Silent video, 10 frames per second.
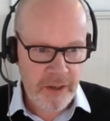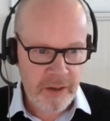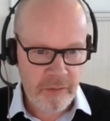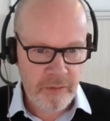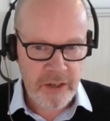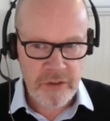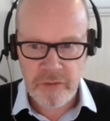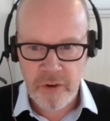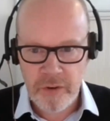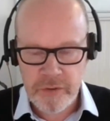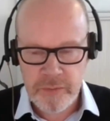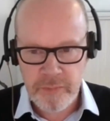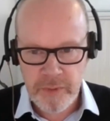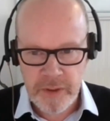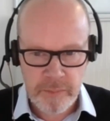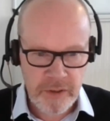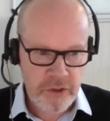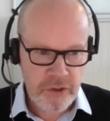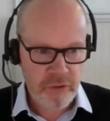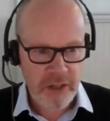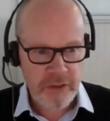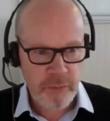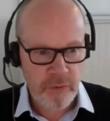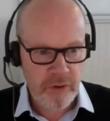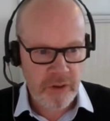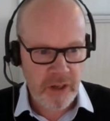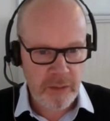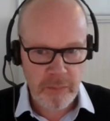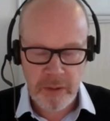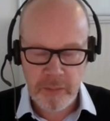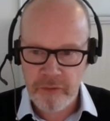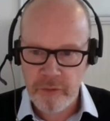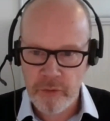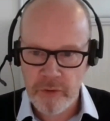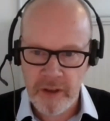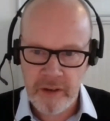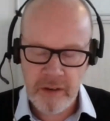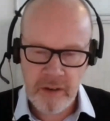in a range of roles at Ministry of Transport and MB before that,